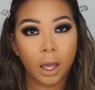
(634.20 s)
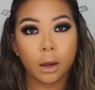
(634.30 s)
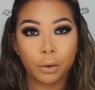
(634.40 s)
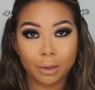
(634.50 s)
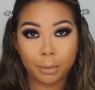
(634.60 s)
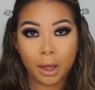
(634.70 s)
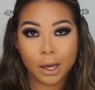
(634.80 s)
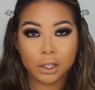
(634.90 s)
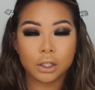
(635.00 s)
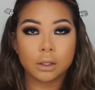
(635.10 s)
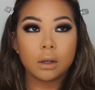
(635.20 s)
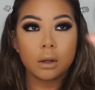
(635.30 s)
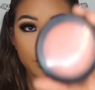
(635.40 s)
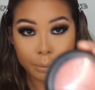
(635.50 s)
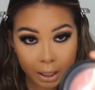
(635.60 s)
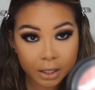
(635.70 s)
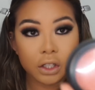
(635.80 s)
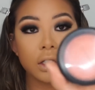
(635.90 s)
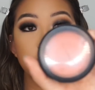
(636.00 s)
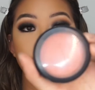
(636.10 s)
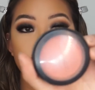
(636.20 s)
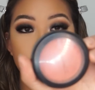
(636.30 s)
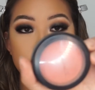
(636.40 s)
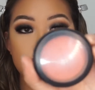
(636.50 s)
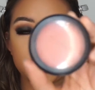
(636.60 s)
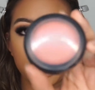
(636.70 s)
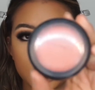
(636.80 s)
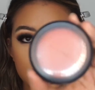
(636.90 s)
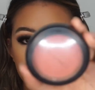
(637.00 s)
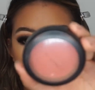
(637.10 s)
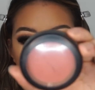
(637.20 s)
Again with blush, I'm going to use this Peachy